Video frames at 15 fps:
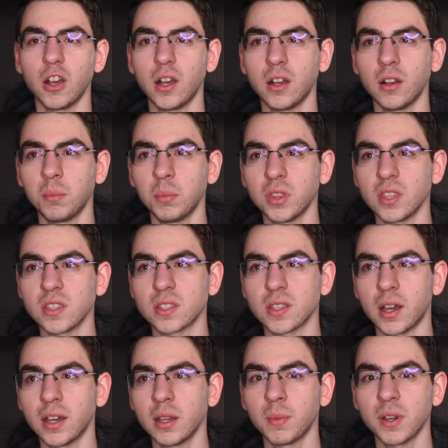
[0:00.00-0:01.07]
but this
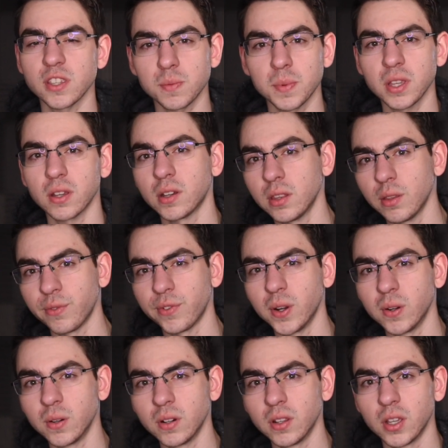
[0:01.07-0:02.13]
time I spent on the
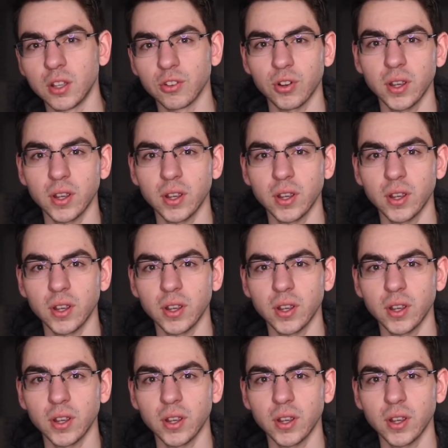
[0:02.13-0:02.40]
phone